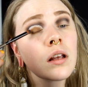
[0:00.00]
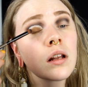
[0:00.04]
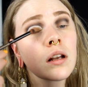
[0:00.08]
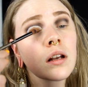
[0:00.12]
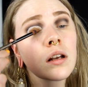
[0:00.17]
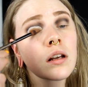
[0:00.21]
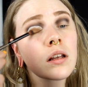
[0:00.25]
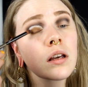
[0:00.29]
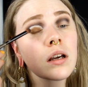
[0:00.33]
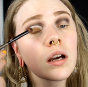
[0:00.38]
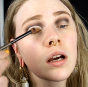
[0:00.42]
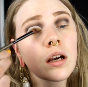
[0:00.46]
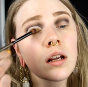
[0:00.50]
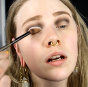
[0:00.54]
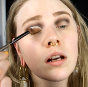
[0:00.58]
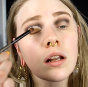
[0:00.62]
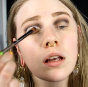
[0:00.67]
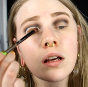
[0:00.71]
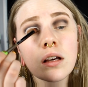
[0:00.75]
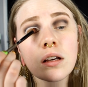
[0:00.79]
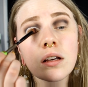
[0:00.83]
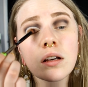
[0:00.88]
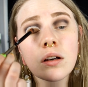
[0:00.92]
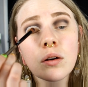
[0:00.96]
and kind of
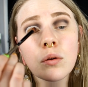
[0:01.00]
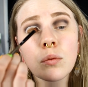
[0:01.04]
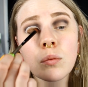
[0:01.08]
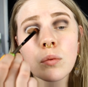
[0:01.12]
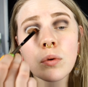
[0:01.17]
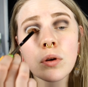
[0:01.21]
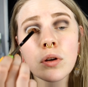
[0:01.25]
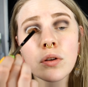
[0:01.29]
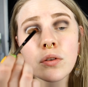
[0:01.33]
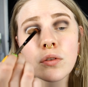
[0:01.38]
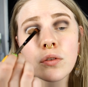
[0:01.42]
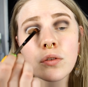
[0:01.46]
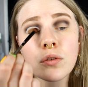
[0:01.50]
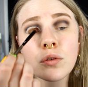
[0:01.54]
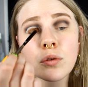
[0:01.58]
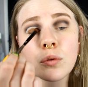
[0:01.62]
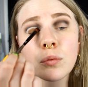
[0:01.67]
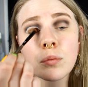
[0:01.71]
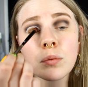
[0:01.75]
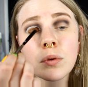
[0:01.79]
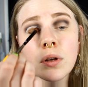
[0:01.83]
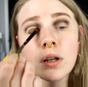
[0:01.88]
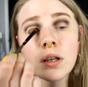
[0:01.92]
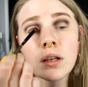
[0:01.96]
like what a
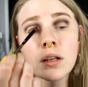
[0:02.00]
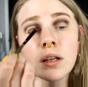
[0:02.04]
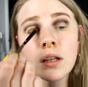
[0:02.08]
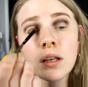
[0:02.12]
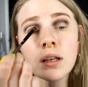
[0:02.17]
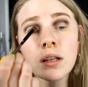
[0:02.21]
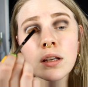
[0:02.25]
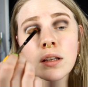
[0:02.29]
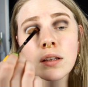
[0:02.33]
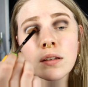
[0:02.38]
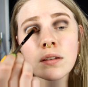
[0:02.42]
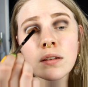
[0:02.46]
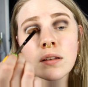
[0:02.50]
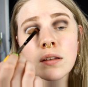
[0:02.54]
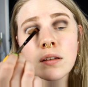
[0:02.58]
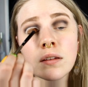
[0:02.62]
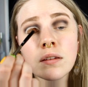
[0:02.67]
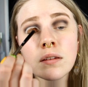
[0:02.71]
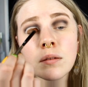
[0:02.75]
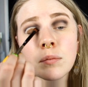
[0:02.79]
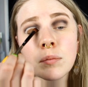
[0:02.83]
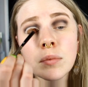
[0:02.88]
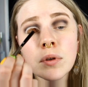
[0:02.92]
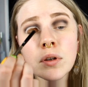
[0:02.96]
stupid idea this
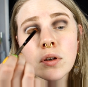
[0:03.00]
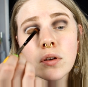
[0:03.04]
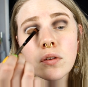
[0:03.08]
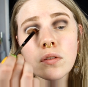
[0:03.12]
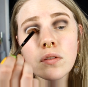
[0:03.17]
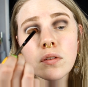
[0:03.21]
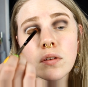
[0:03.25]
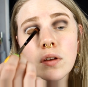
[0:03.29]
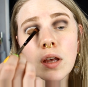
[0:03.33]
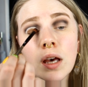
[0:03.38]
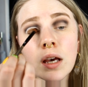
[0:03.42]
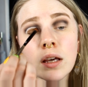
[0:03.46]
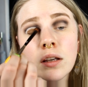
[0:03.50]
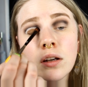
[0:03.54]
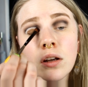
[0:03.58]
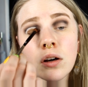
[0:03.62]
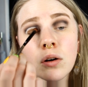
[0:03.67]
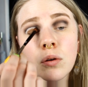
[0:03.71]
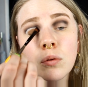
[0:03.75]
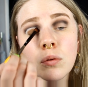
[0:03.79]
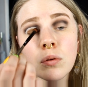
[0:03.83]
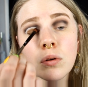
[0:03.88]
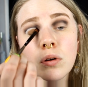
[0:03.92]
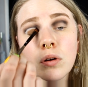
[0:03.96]
is because I
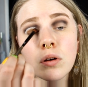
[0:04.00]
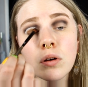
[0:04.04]
know.